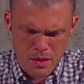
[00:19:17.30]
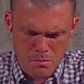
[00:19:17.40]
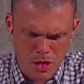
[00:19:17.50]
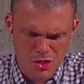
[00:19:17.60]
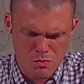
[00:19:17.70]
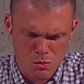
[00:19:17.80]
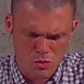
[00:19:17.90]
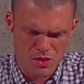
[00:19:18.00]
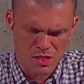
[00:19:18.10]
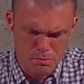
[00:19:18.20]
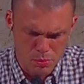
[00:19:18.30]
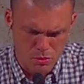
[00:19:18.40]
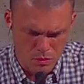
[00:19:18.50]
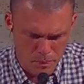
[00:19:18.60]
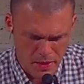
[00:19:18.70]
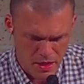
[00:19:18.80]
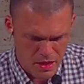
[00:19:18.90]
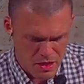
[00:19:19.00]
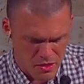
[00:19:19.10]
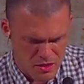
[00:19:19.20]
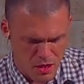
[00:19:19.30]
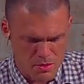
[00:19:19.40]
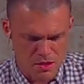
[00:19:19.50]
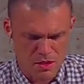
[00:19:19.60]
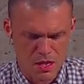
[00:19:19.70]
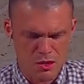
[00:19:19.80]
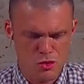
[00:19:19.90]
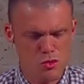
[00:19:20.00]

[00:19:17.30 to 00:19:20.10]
much more simple. The psalmist is saying,